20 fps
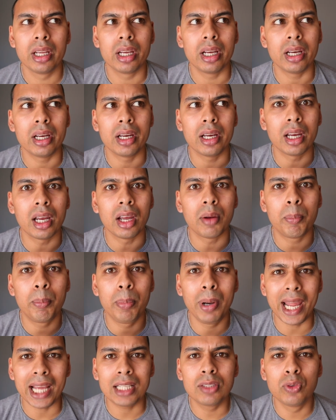
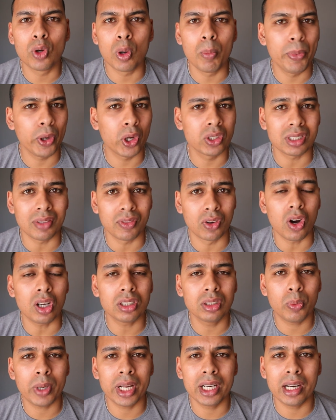platform because I've
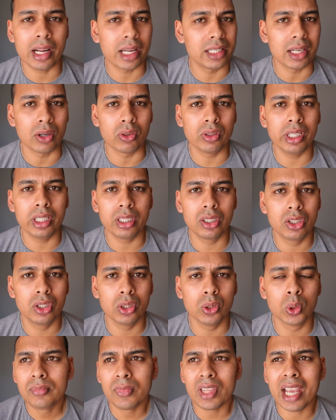got one and I don't need
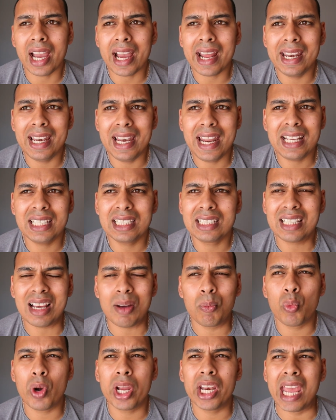two. Unless
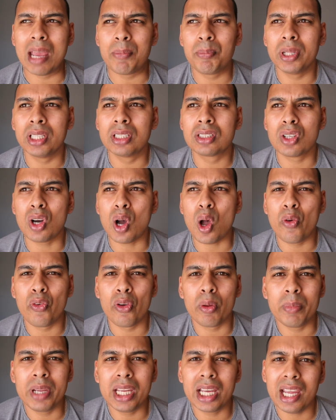someone happens to
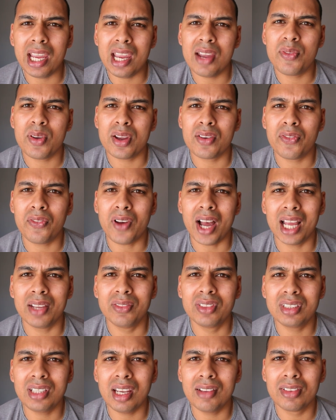offer me a
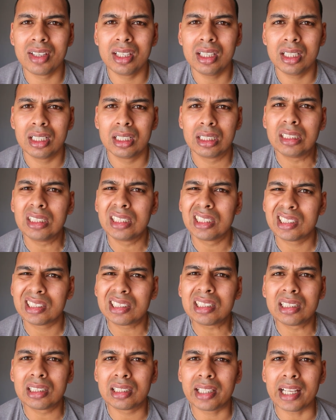FN57,
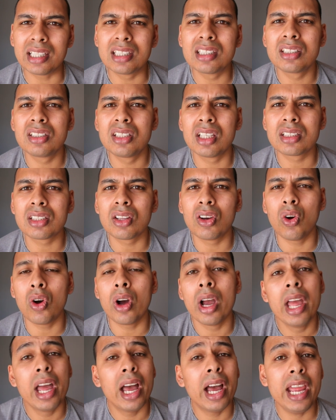that's just
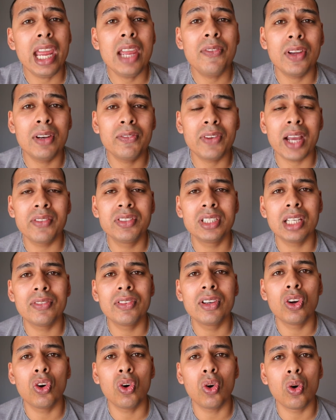a
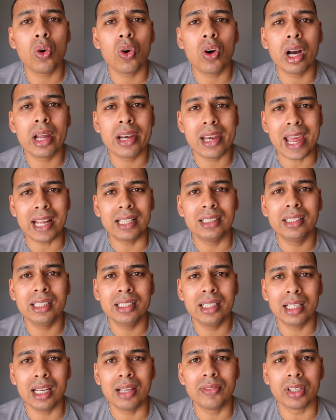FN57 or a
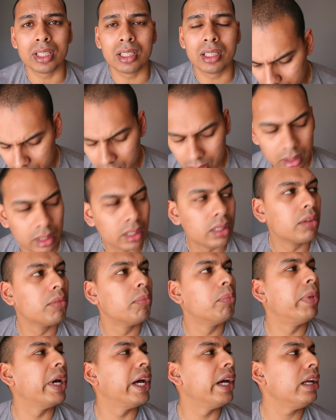1911.
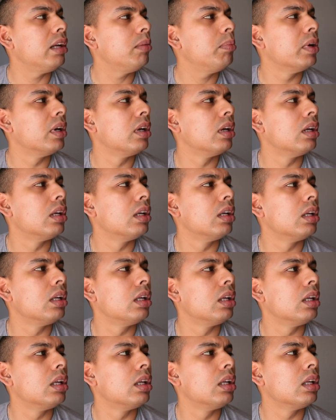Babe? Yeah.
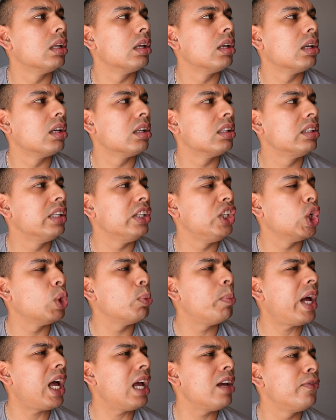Did you
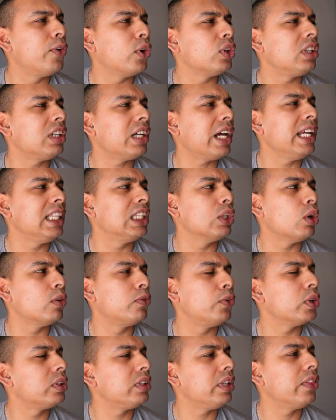buy a 48 or a
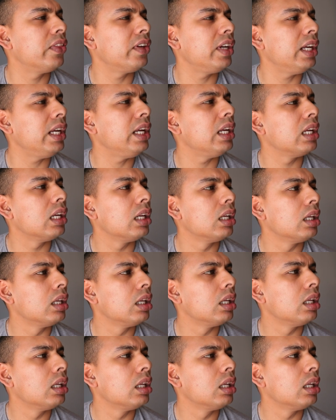43?